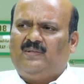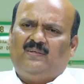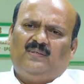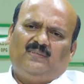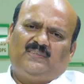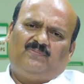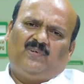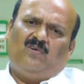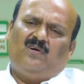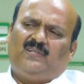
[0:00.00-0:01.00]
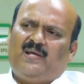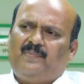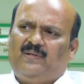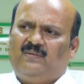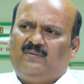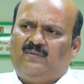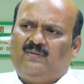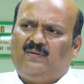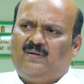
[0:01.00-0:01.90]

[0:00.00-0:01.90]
they sit for a long time and